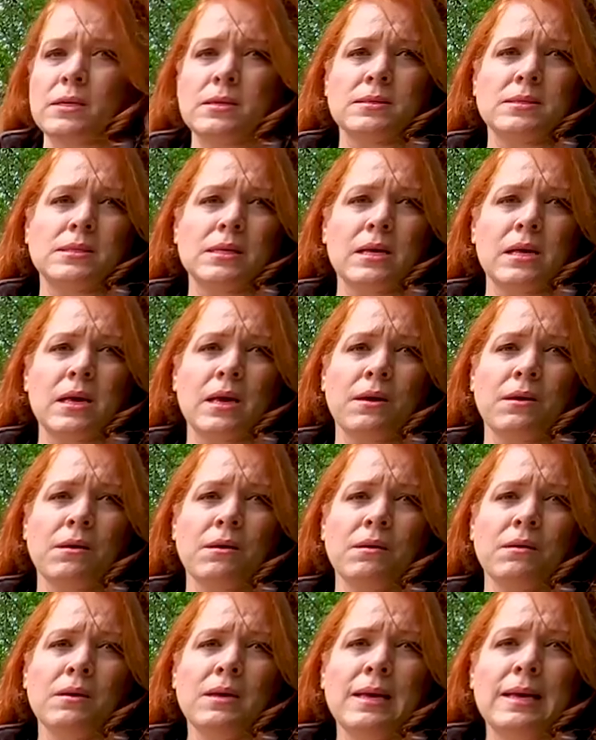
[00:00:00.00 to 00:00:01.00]
you see
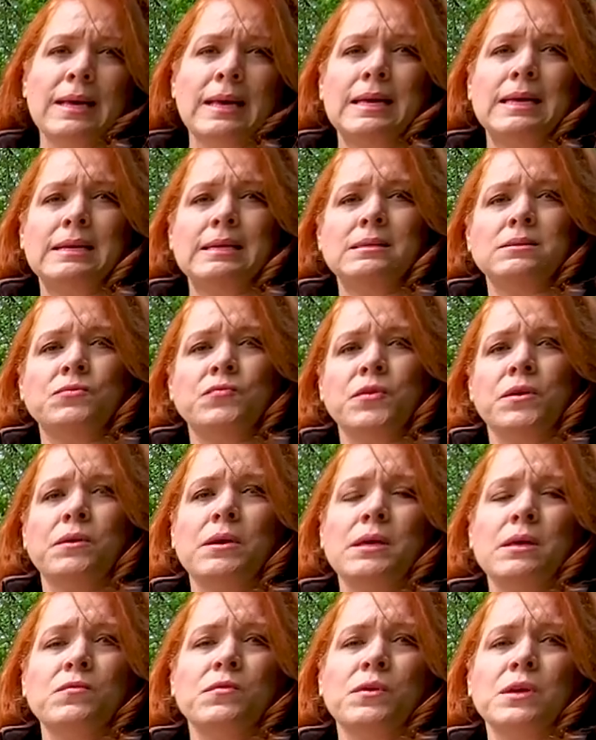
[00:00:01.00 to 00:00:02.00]
here, it is very
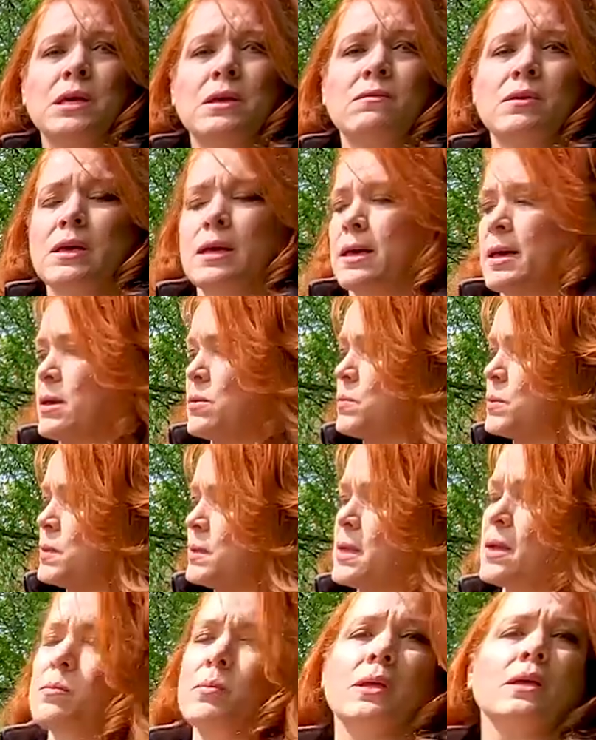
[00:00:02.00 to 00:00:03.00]
unforgiving. I will
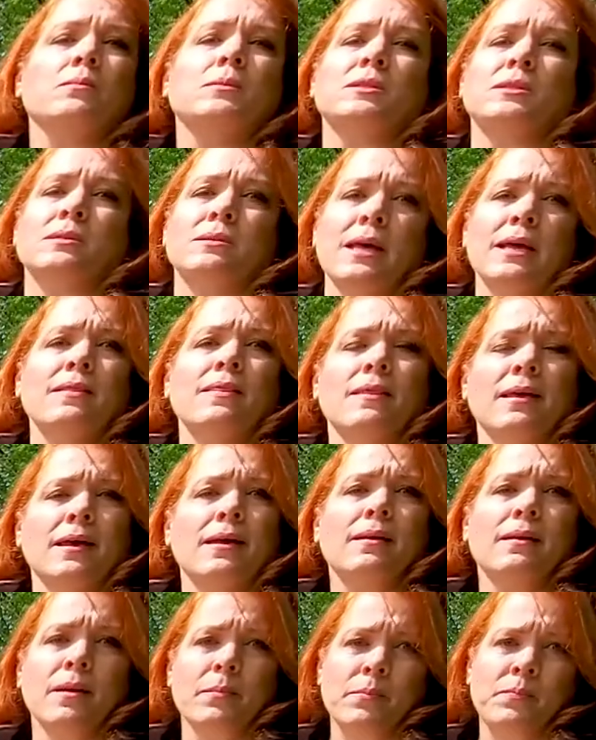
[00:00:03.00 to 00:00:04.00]
not be able to lighten
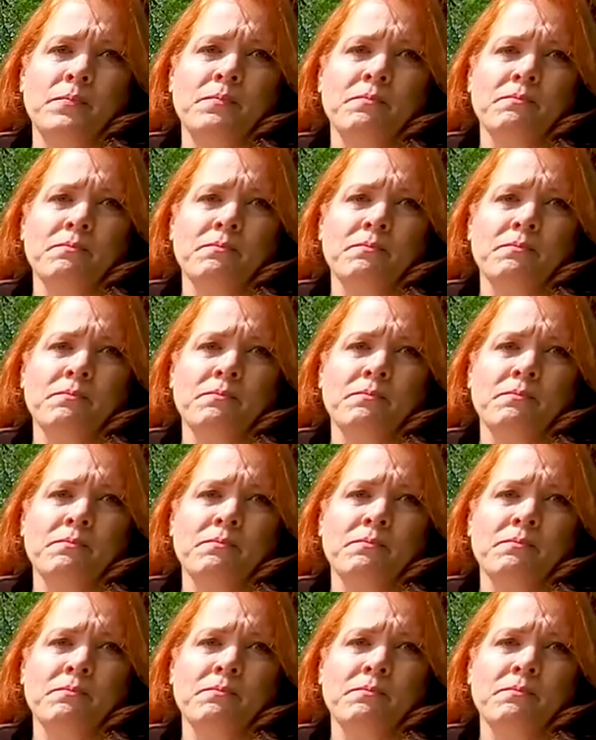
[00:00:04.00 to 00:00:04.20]
that up.